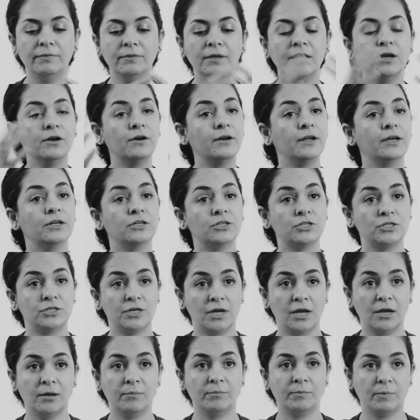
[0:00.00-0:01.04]
near net
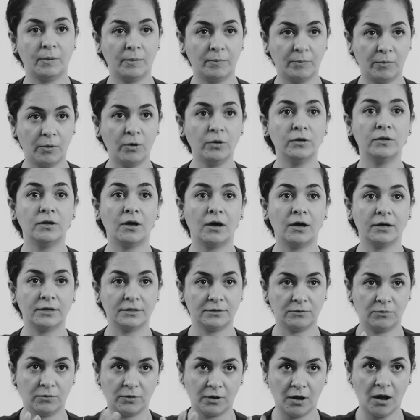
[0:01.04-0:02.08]
shape
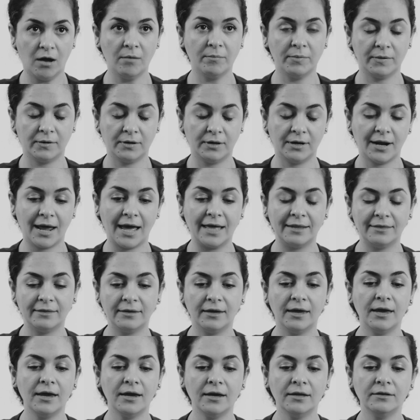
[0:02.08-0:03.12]
product or component at
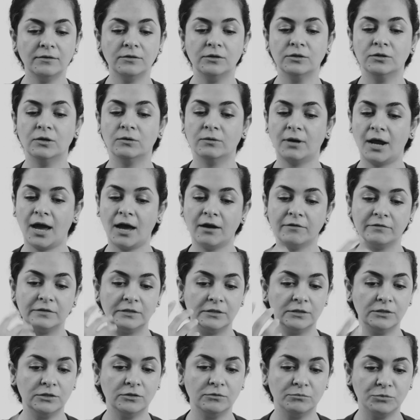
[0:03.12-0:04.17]
the end. You don't have
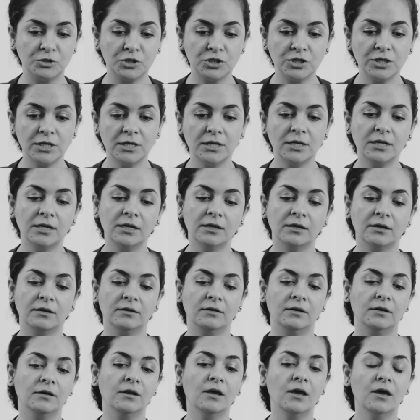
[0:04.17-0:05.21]
to do machining,
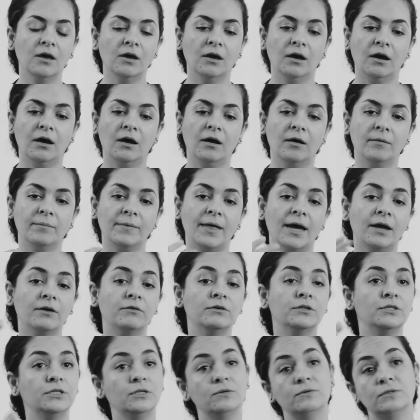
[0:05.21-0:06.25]
and then
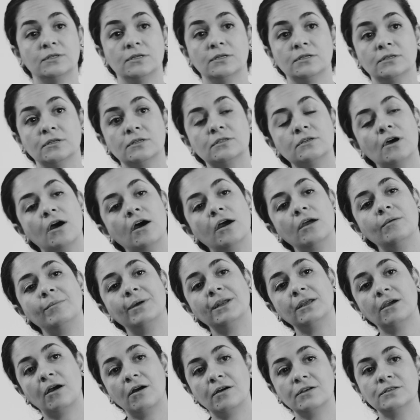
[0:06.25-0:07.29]
that reduces the time
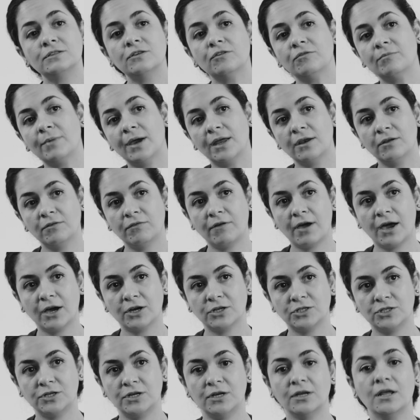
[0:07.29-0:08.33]
and cost of
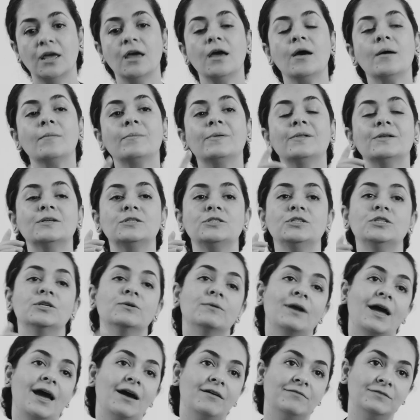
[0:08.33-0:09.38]
manufacturing, plus you
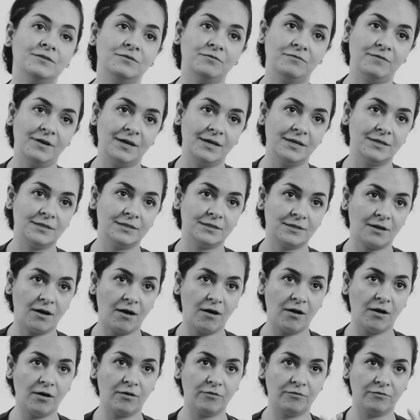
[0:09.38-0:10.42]
don't have the waste
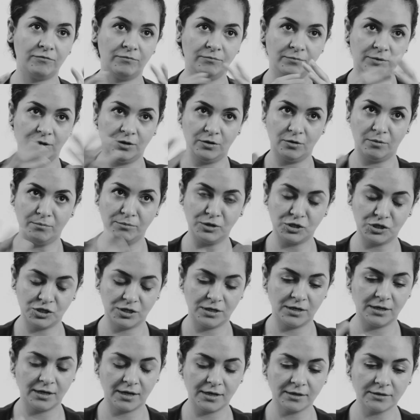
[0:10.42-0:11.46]
of
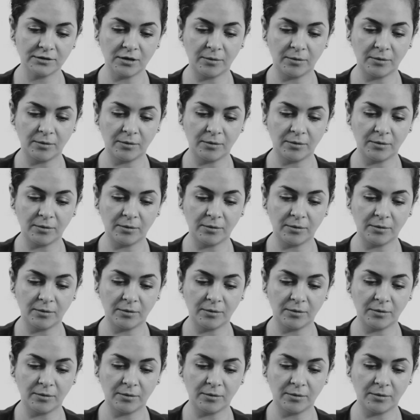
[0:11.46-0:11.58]
machining and